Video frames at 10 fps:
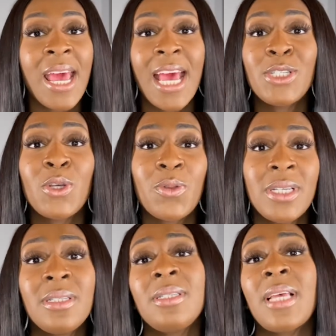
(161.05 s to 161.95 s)
And so
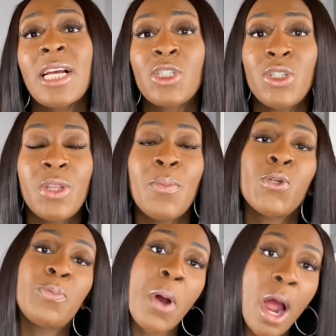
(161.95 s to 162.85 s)
this is actually the
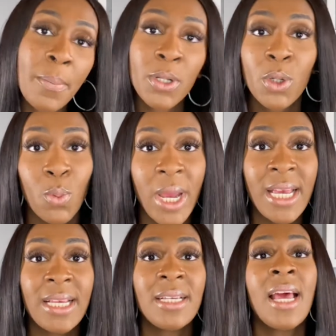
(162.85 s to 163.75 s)
most popular
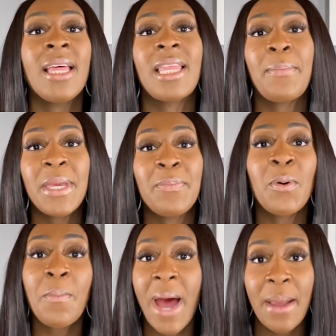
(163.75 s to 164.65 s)
way that people buy